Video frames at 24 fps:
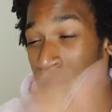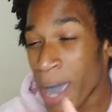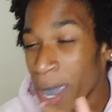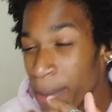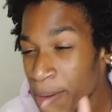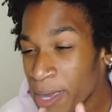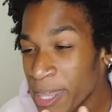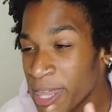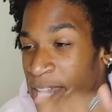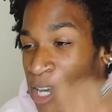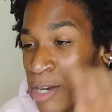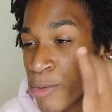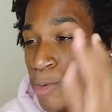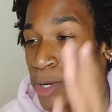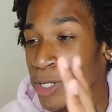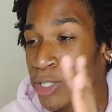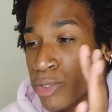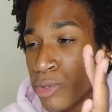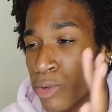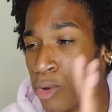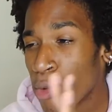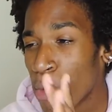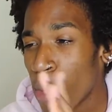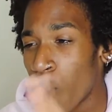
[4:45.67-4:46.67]
Maybe the
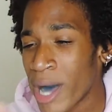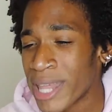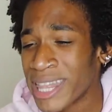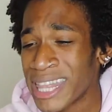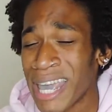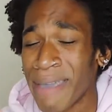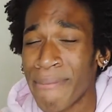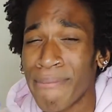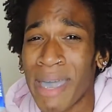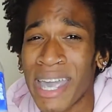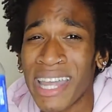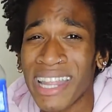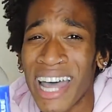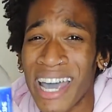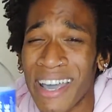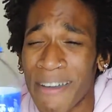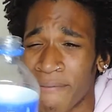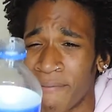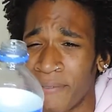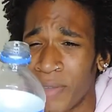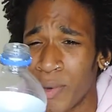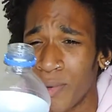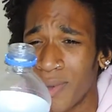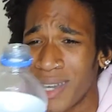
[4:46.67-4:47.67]
original one they made like
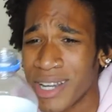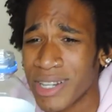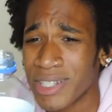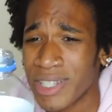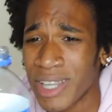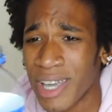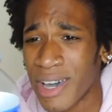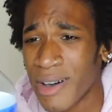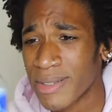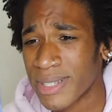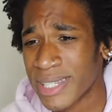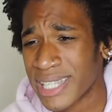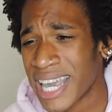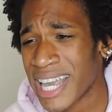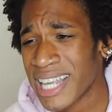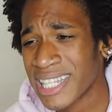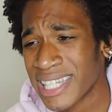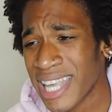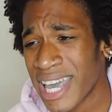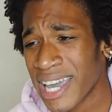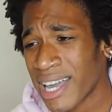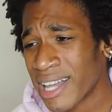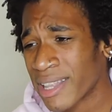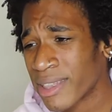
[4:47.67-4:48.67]
a few years ago
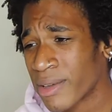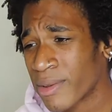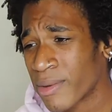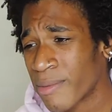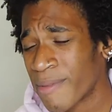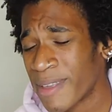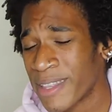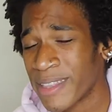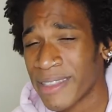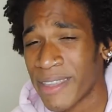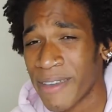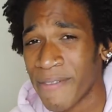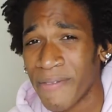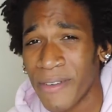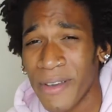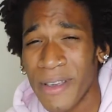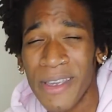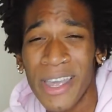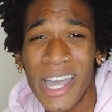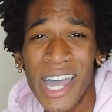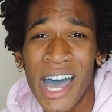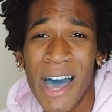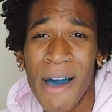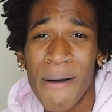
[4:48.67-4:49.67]
tastes like a little bit
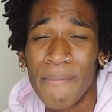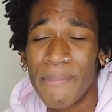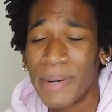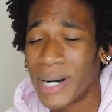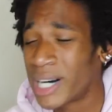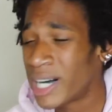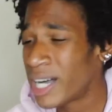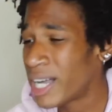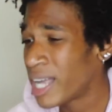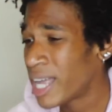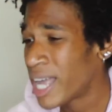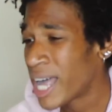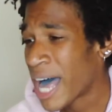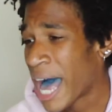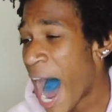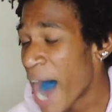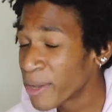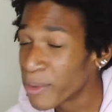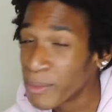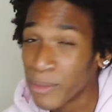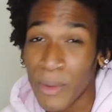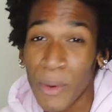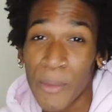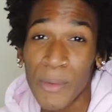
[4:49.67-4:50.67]
different, but
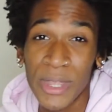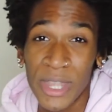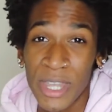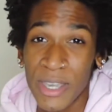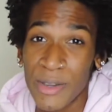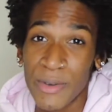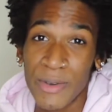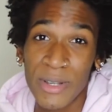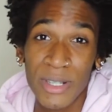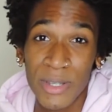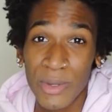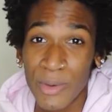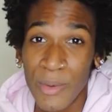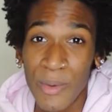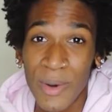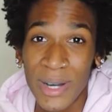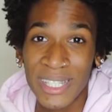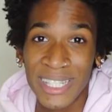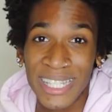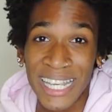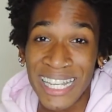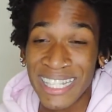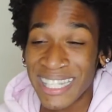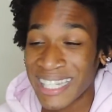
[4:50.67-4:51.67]
I don't know what the original
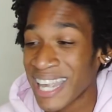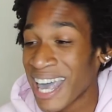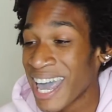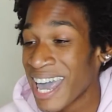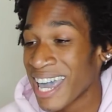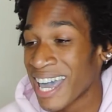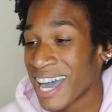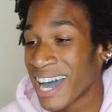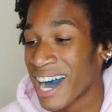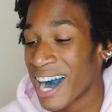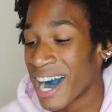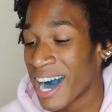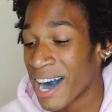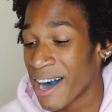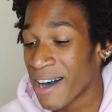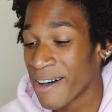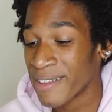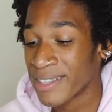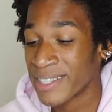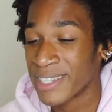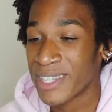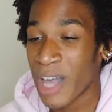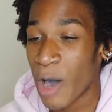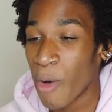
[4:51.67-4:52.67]
one tastes like.
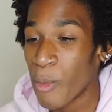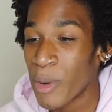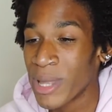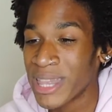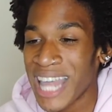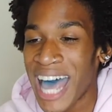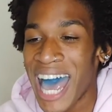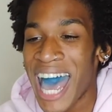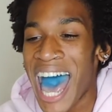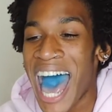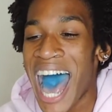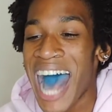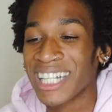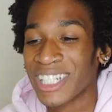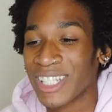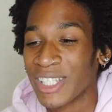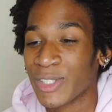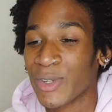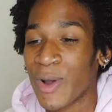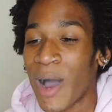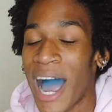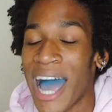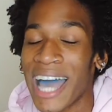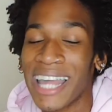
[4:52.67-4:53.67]
Someone that
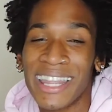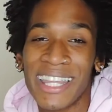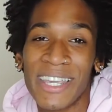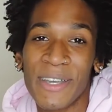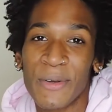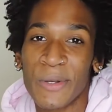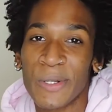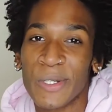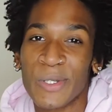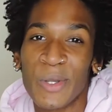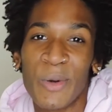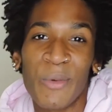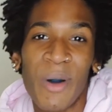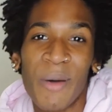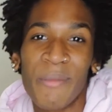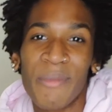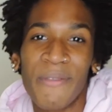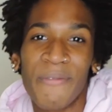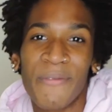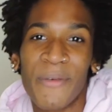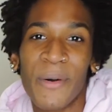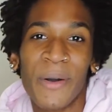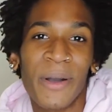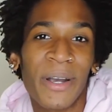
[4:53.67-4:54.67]
has tried the original one
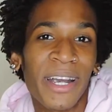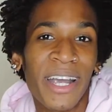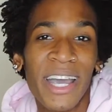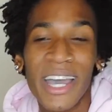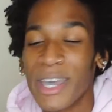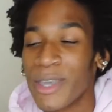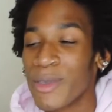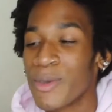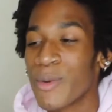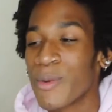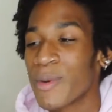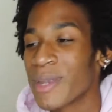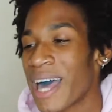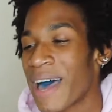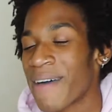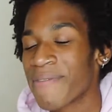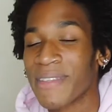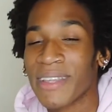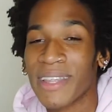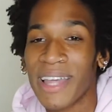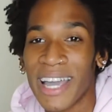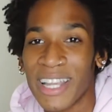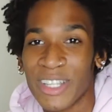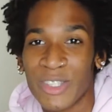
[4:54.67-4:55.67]
before, You would
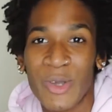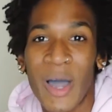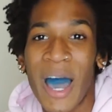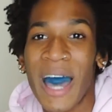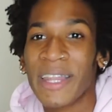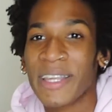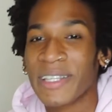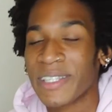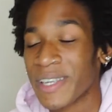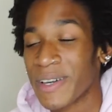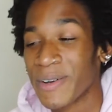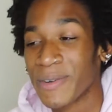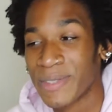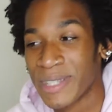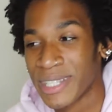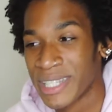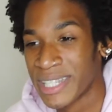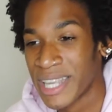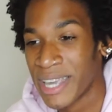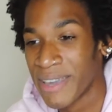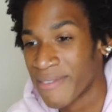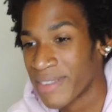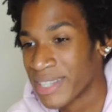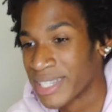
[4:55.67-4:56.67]
have to like try this out
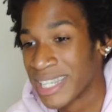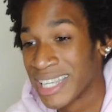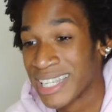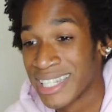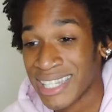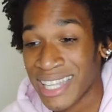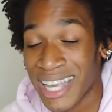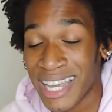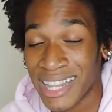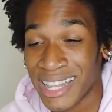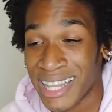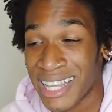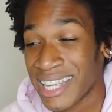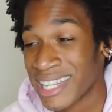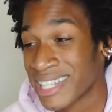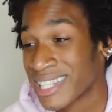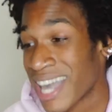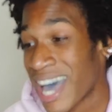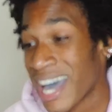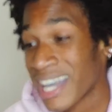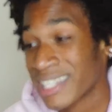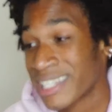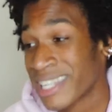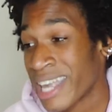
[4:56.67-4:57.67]
to see if it tastes like the
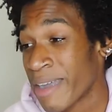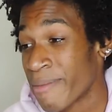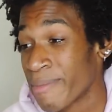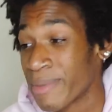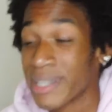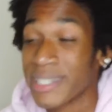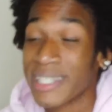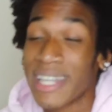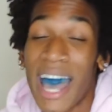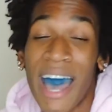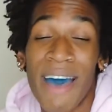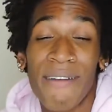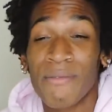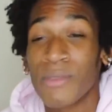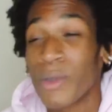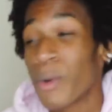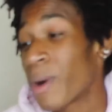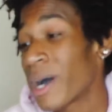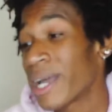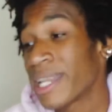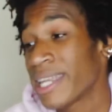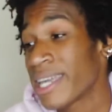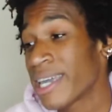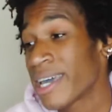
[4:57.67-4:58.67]
exact same, because I have
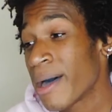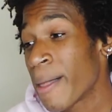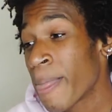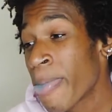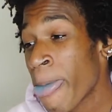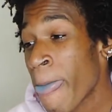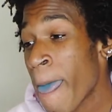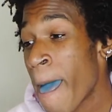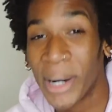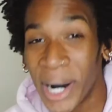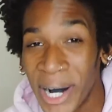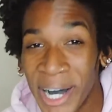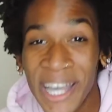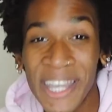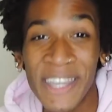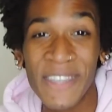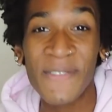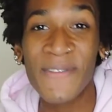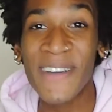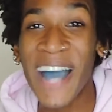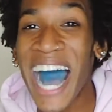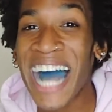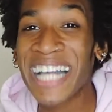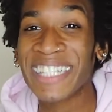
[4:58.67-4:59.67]
no idea.
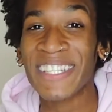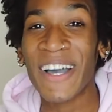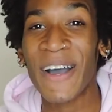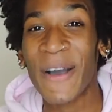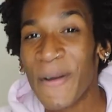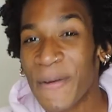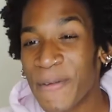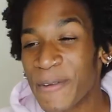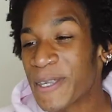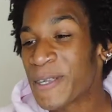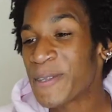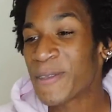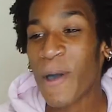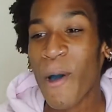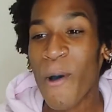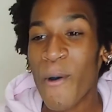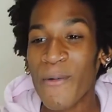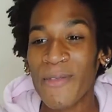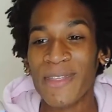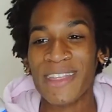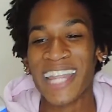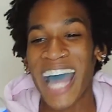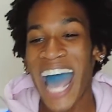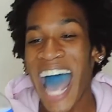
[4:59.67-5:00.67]
But you guys already
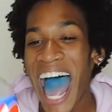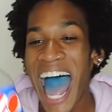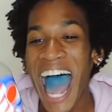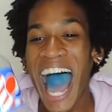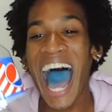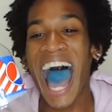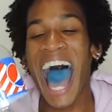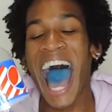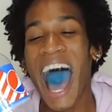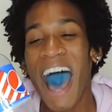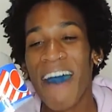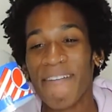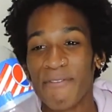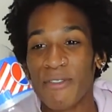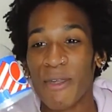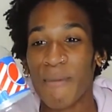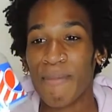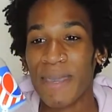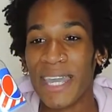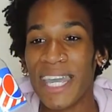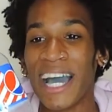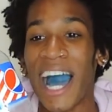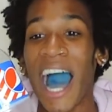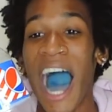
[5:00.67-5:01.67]
know that I have
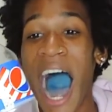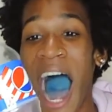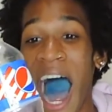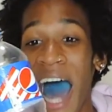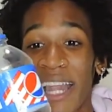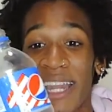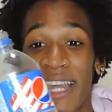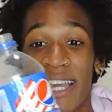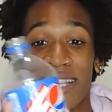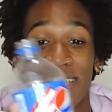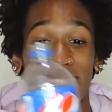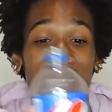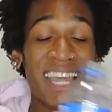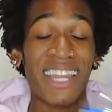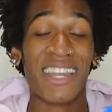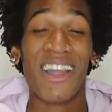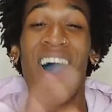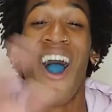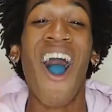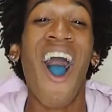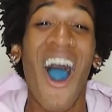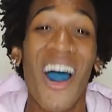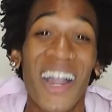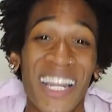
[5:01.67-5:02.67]
to be honest.
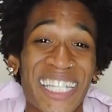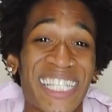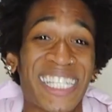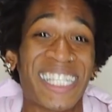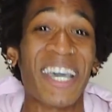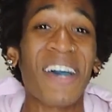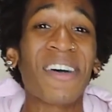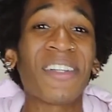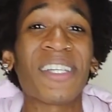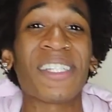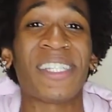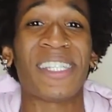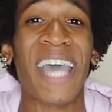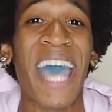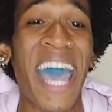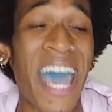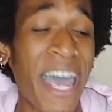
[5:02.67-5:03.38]
An honest scale of